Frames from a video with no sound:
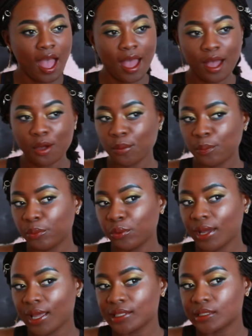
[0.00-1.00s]
hope
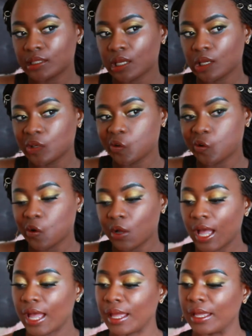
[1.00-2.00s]
you guys can
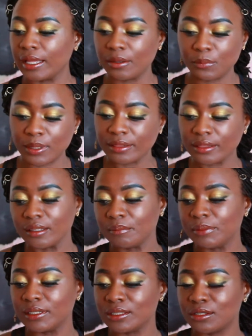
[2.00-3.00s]
go. One
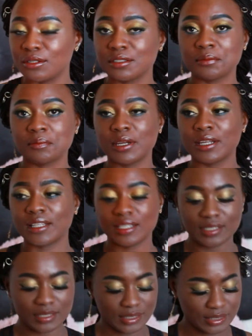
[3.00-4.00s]
thing, please don't spray
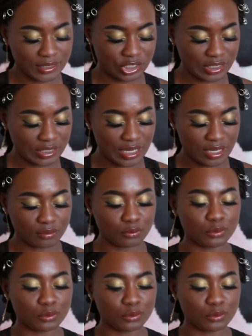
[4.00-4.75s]
this. This is just like